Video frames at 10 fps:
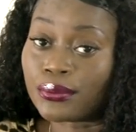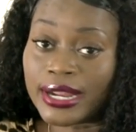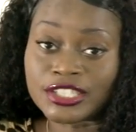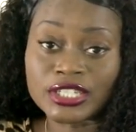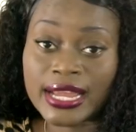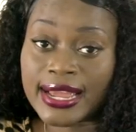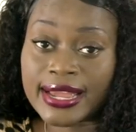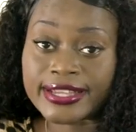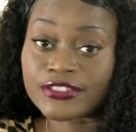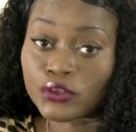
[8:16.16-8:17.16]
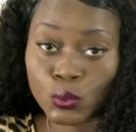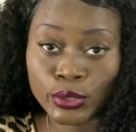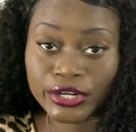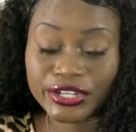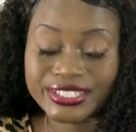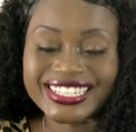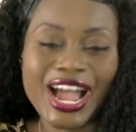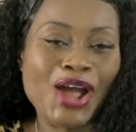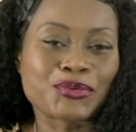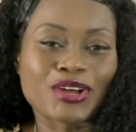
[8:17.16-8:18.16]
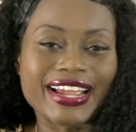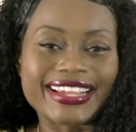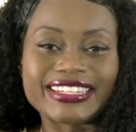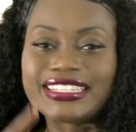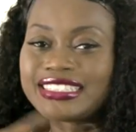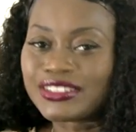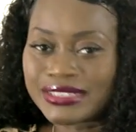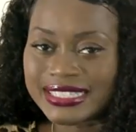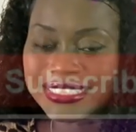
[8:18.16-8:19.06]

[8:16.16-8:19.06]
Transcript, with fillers: ratchet ass Florida. All right, deuces.